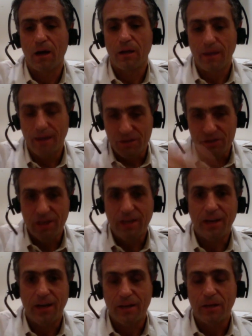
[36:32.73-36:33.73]

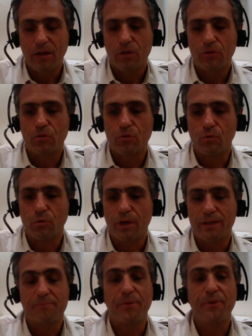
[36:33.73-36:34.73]
energetically to
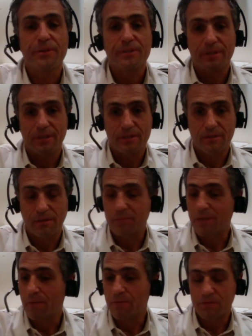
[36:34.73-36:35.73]
experiences,
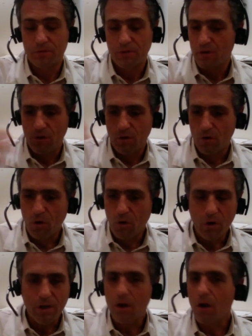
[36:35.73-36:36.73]
sometimes
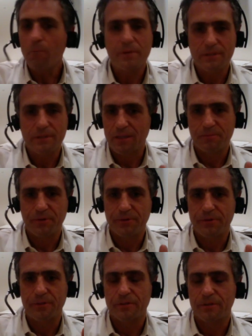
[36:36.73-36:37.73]
all-encompassing
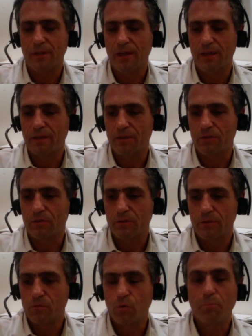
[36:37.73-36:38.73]
experiences that
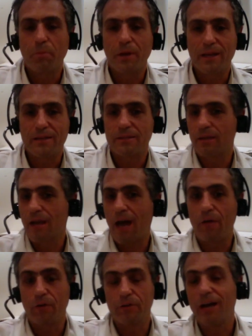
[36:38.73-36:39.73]
took place in
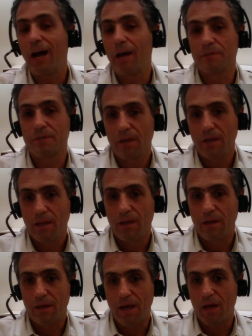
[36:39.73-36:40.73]
other times
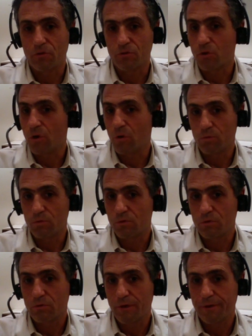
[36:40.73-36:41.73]
and other
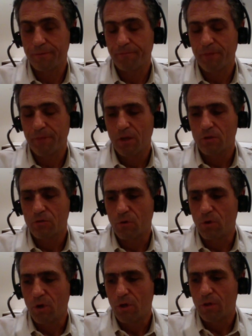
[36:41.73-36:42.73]
zones. Right?
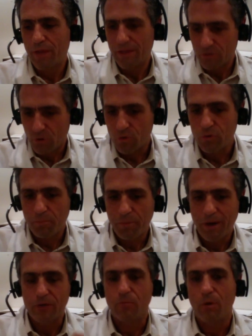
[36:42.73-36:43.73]
So that's also
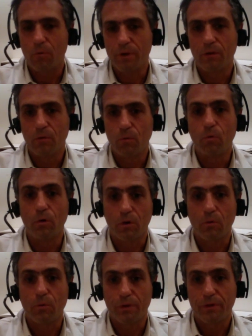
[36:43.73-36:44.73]
part of what we
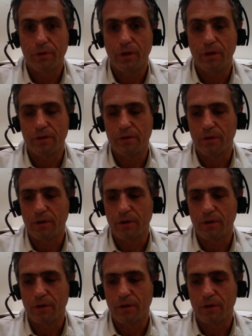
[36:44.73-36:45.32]
work with, and